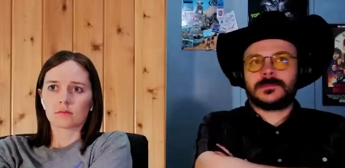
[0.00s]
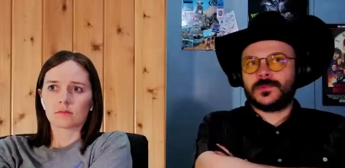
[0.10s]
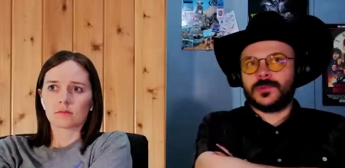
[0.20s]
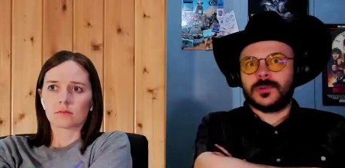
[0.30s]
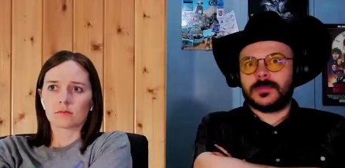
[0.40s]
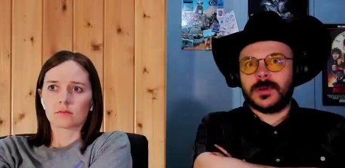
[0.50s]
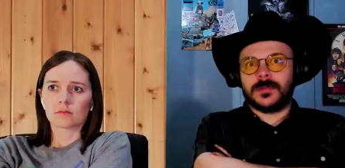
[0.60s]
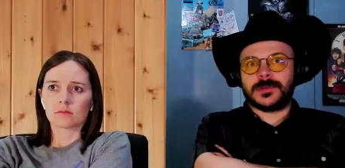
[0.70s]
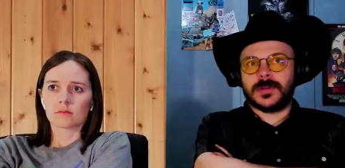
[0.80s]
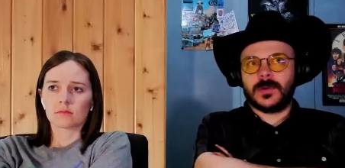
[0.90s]
Speaker 1: Were their papers
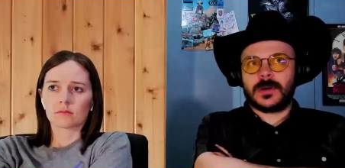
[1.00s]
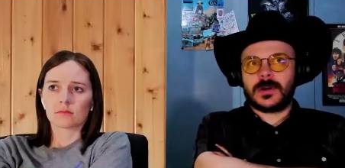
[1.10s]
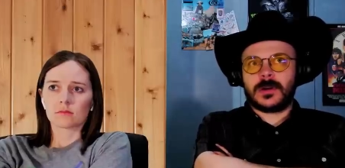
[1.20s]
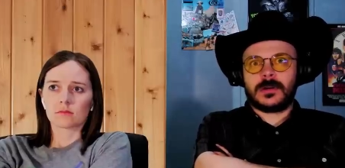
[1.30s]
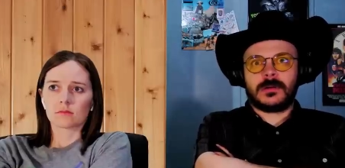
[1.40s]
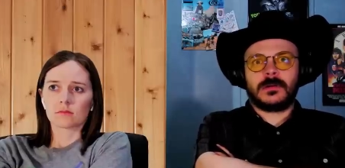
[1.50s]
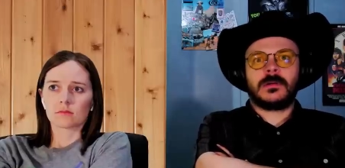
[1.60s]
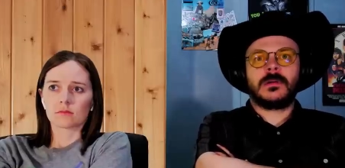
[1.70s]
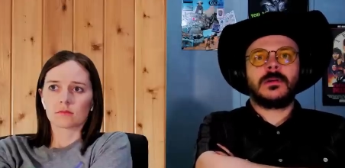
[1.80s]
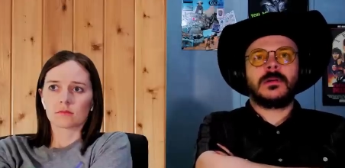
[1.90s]
in order?
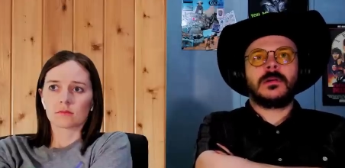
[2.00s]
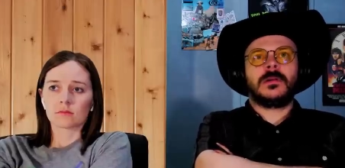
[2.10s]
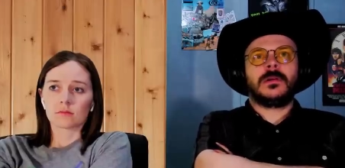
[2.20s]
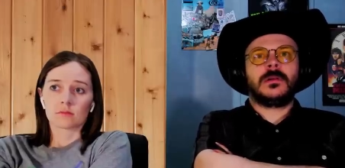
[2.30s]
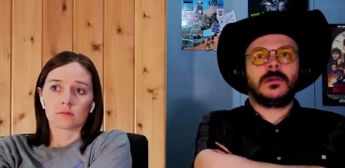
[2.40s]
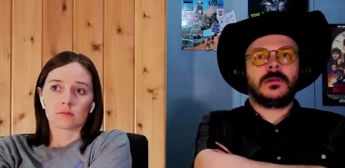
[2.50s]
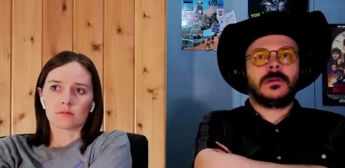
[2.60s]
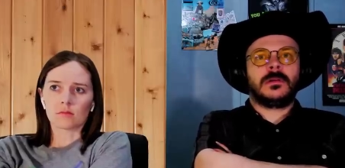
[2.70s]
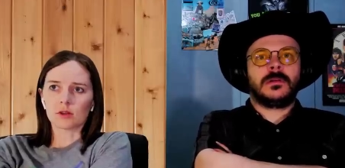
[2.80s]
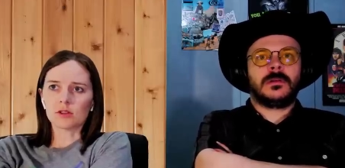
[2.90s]

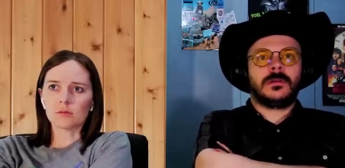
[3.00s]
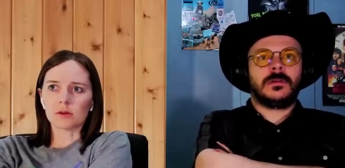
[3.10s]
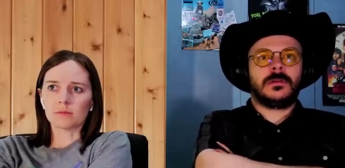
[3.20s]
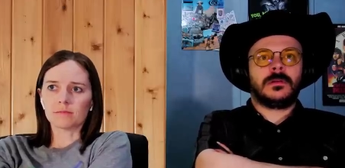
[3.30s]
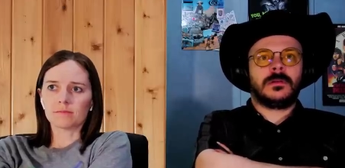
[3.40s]
Speaker 2: Must have been.